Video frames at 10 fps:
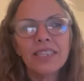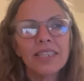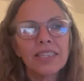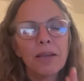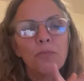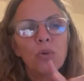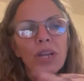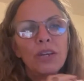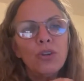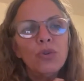
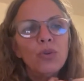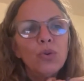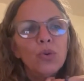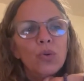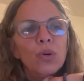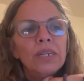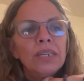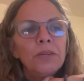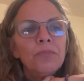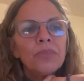someone who,
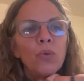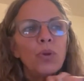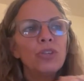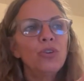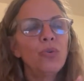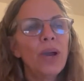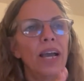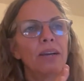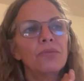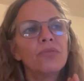when you
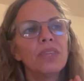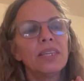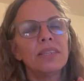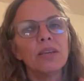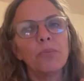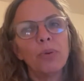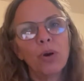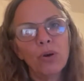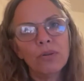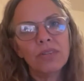have these
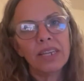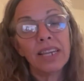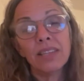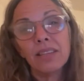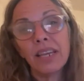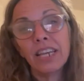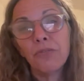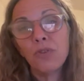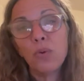opposing, it's like if you